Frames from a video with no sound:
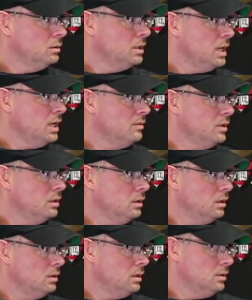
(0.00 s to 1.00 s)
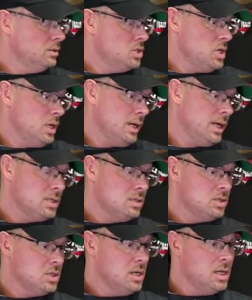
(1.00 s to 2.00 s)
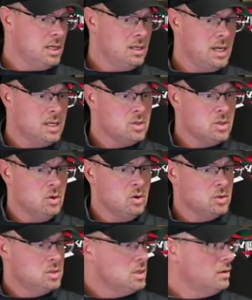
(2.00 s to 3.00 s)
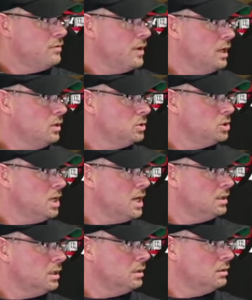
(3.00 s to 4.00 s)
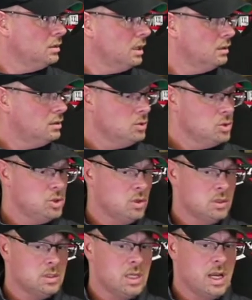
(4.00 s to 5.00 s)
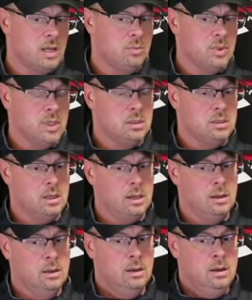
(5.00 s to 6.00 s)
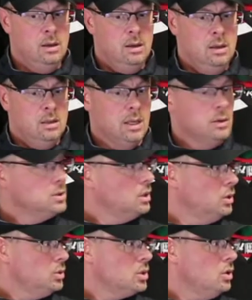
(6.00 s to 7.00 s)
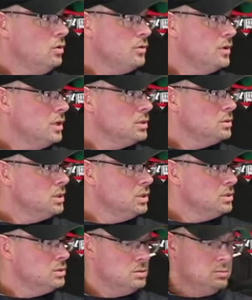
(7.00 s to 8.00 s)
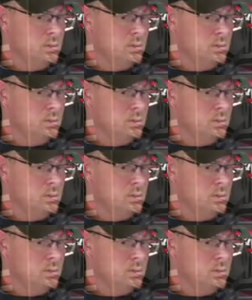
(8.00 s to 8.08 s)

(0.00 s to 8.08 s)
kind of I guess it's a nice goal. It's a tough angle shot that goes short side, but that was a huge goal for us, because